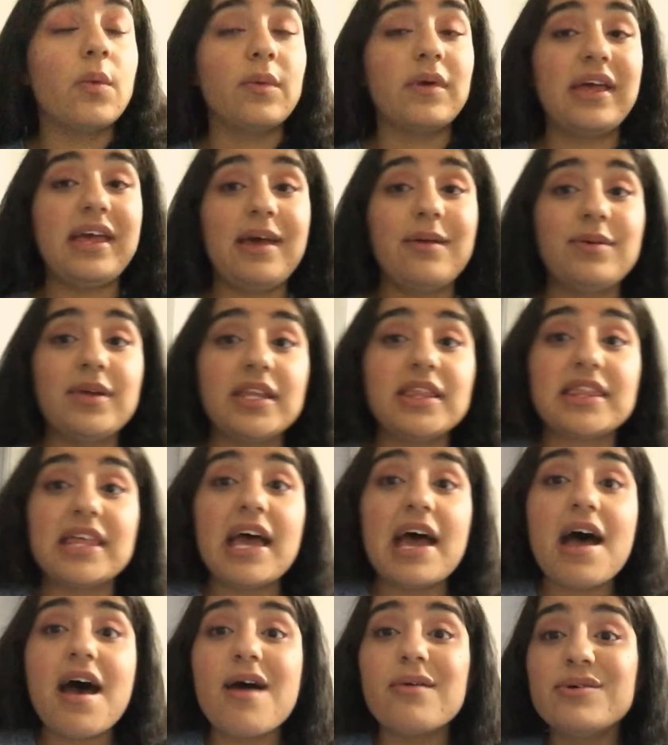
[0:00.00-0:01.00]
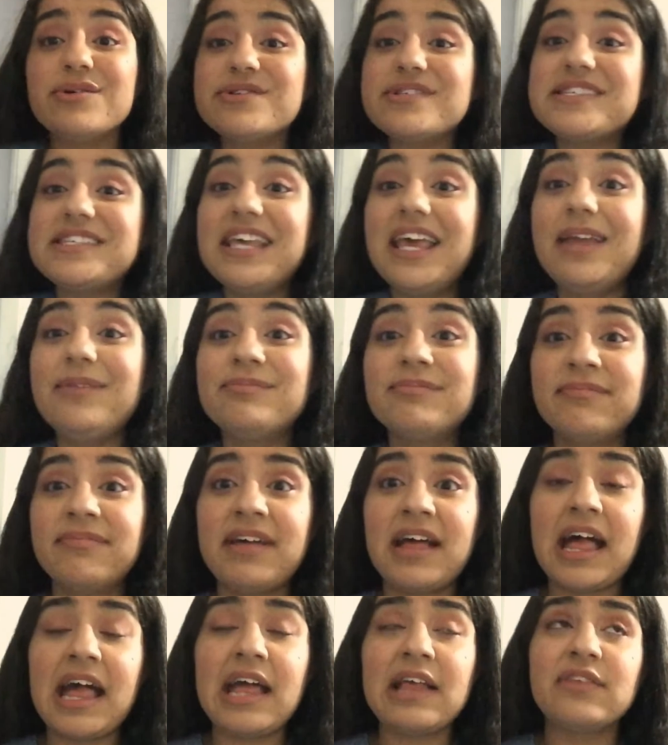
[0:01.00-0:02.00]
We're a thousand
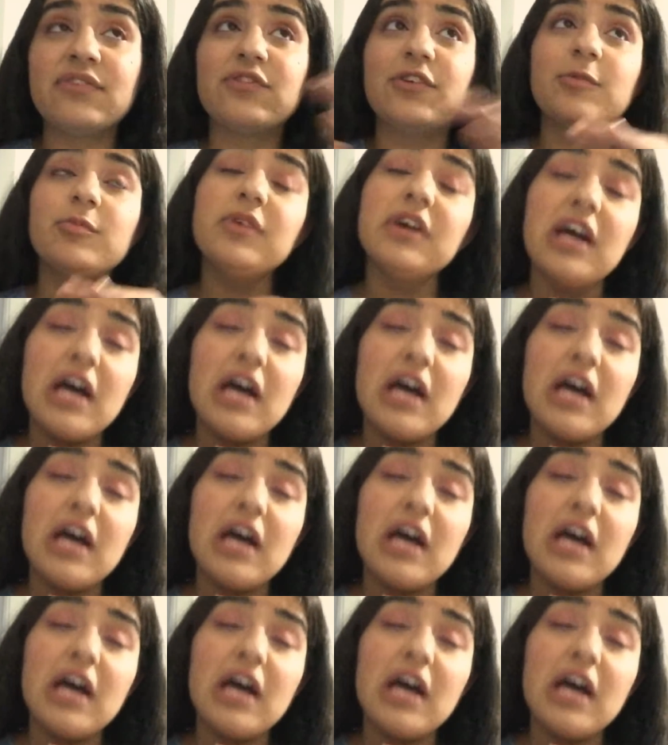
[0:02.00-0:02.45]
miles from